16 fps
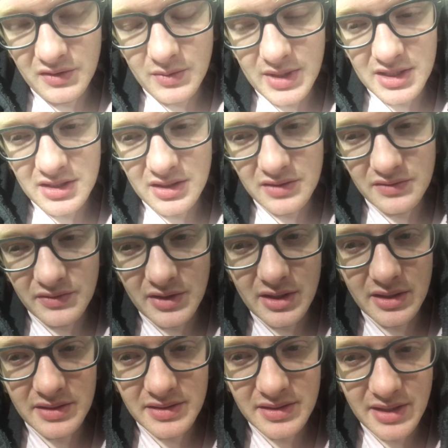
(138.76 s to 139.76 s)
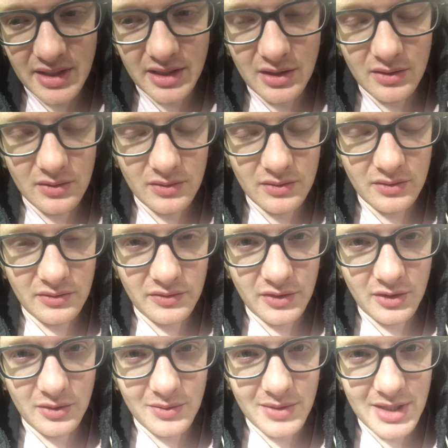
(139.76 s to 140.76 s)
If you watch these vlogs, thank you
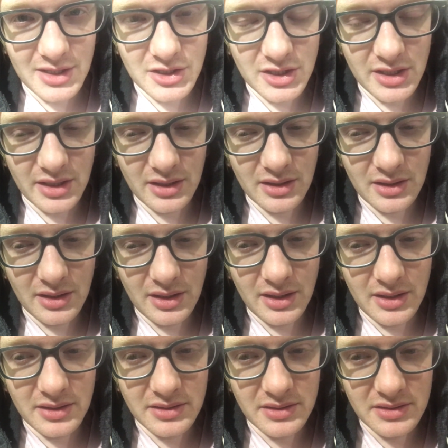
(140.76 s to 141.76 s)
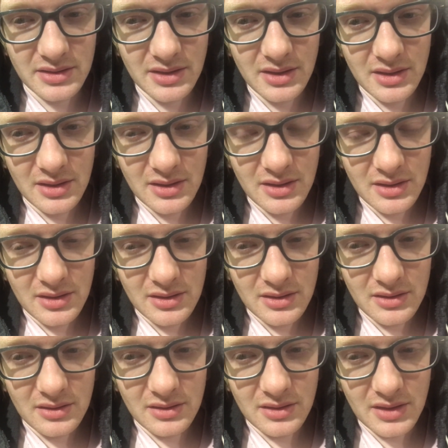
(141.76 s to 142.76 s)
for watching. And
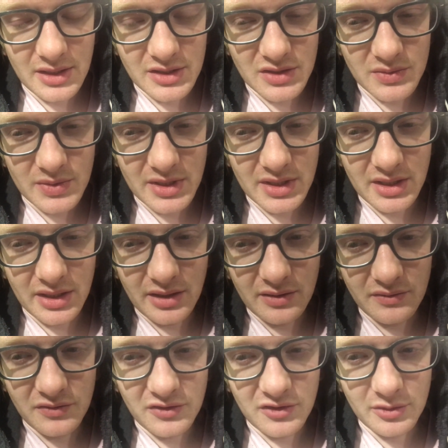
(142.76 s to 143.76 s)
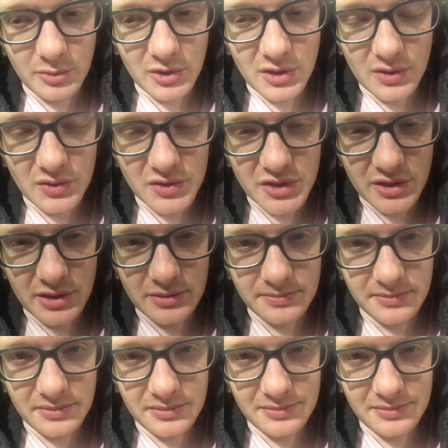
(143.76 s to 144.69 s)
I just wanted to give some closure.